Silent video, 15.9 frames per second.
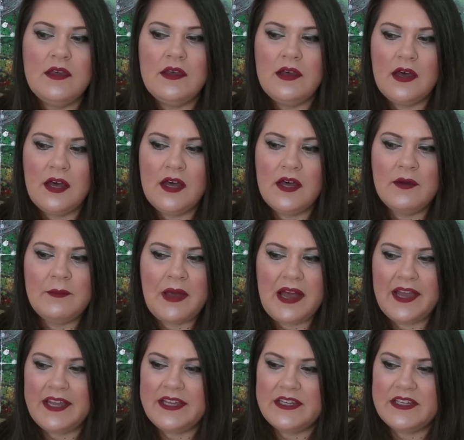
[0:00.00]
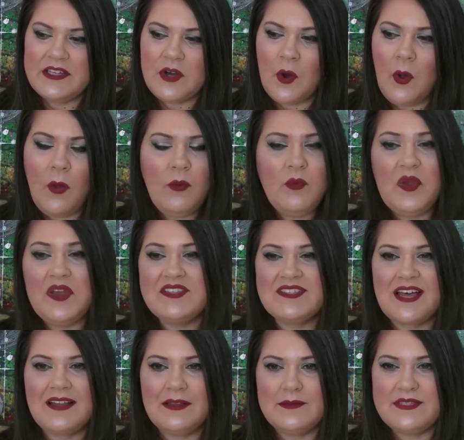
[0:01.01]
I always
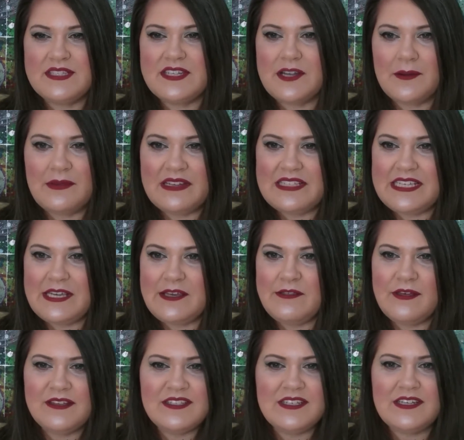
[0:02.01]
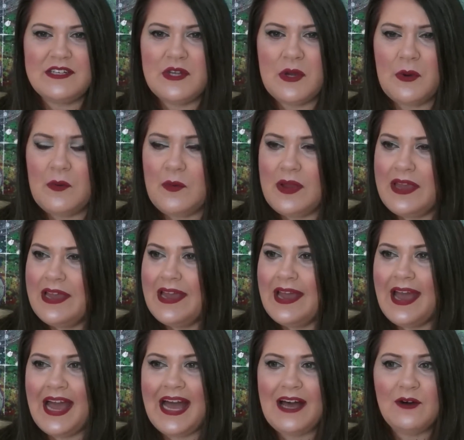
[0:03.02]
got lipstick on my teeth. I didn't know
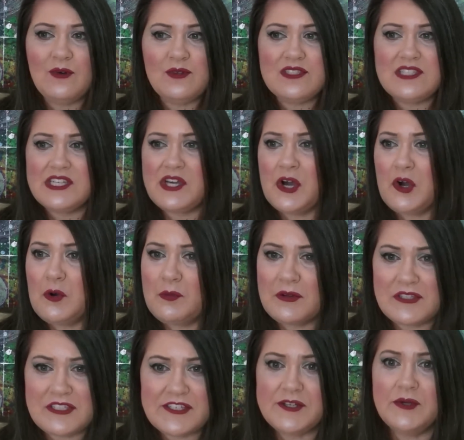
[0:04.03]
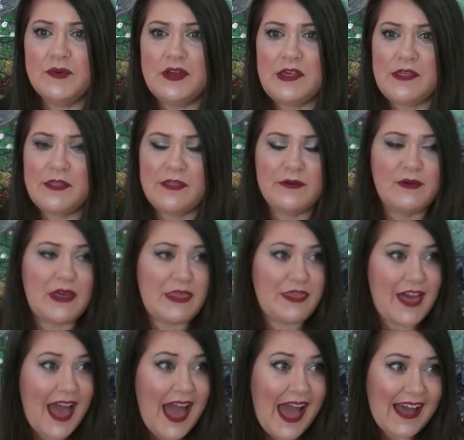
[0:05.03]
how to cope or deal with
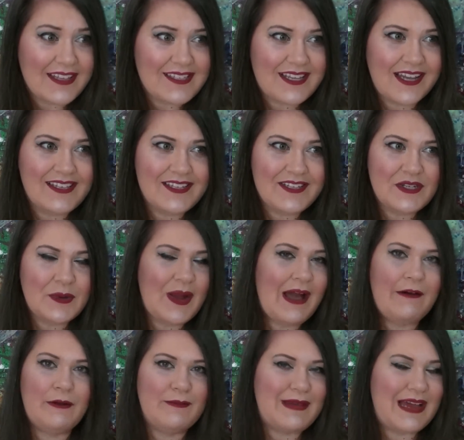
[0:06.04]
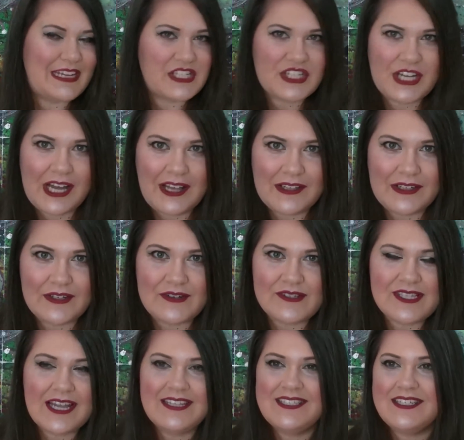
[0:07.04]
that. I didn't know how to match
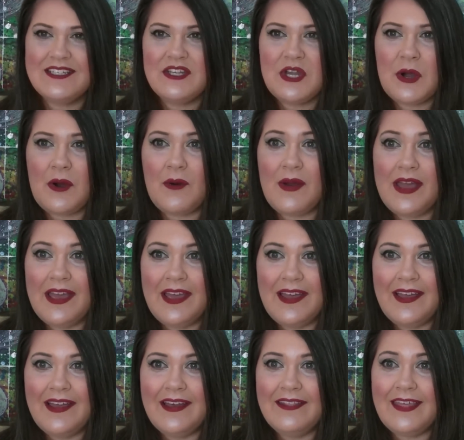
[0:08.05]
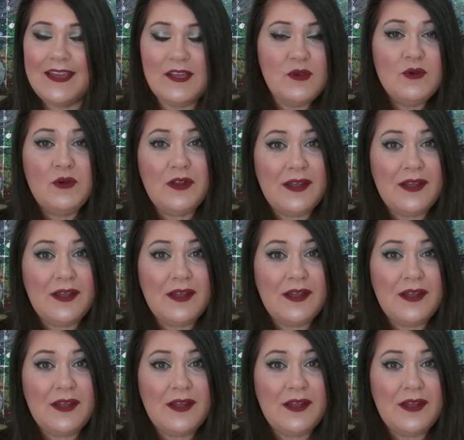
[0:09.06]
colors. I didn't know that you could